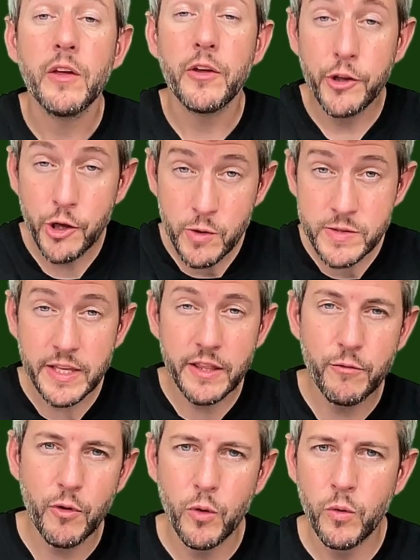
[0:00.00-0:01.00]
using the
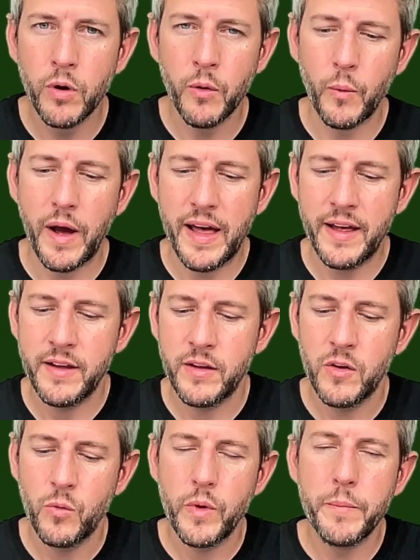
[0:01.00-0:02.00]
rule where
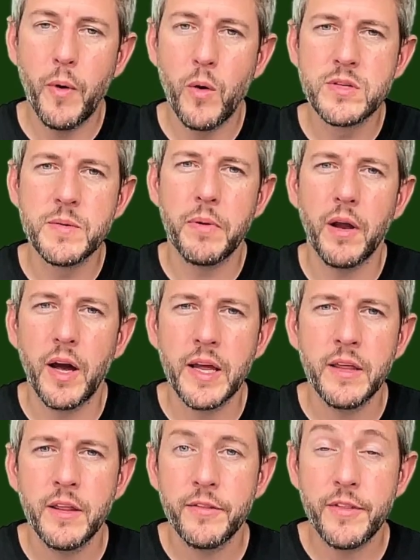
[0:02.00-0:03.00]
we multiply
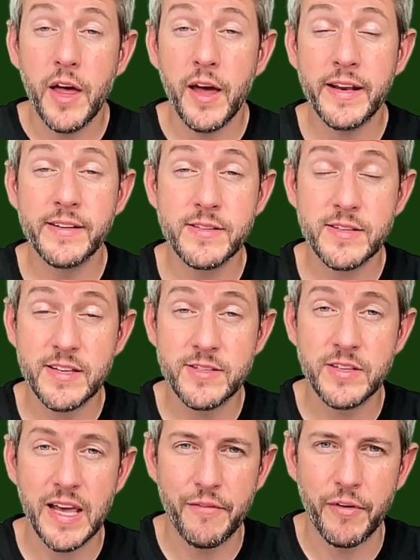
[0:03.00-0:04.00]
their indices
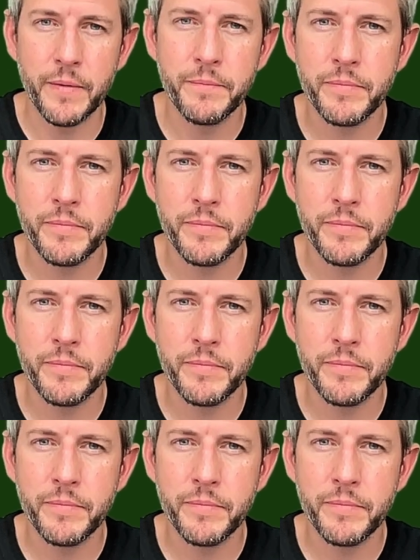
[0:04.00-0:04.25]
together